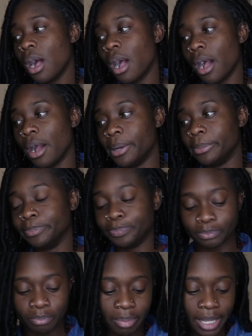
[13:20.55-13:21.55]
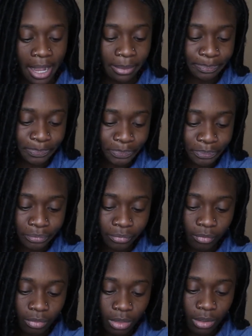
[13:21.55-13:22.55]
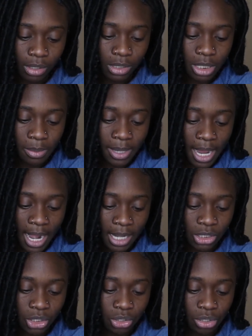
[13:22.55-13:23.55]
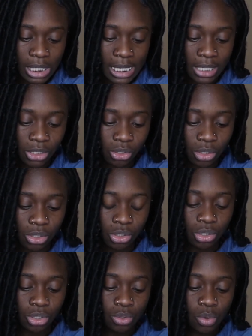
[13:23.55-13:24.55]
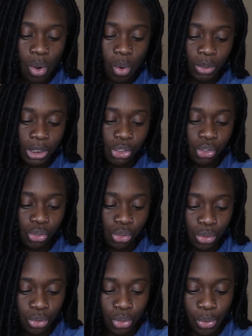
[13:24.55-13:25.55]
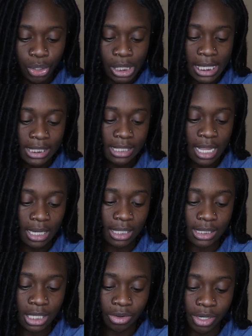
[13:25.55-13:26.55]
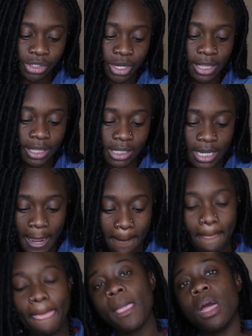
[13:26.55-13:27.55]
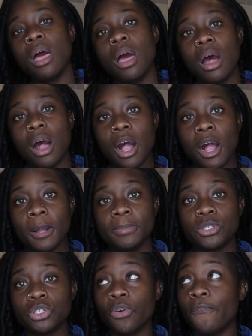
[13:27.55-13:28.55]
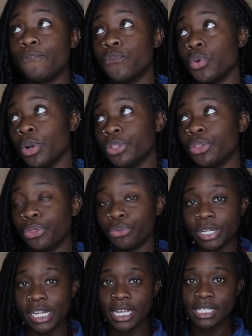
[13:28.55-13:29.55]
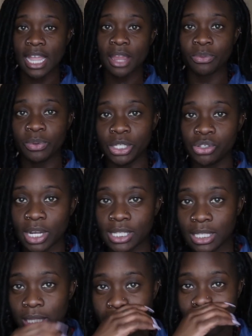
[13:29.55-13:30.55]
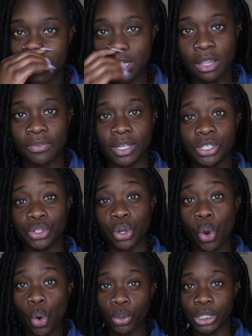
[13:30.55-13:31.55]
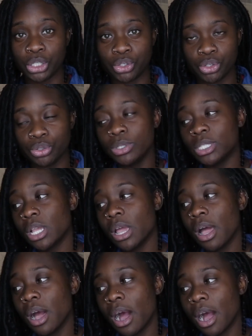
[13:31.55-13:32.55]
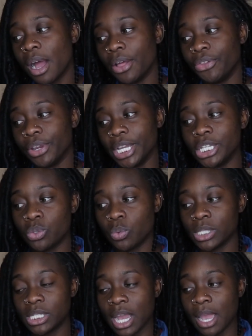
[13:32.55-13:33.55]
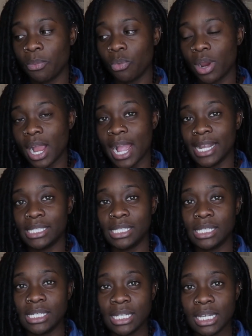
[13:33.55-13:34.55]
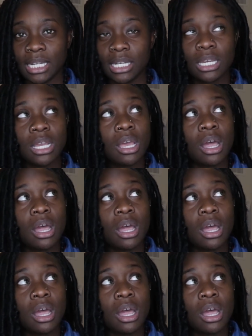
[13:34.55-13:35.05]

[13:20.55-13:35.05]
But yeah. Someone asked, do you only juice or you eat salad, etc. during the day? So for the 3 days, I really tried to limit myself into only juice. There is one time where I did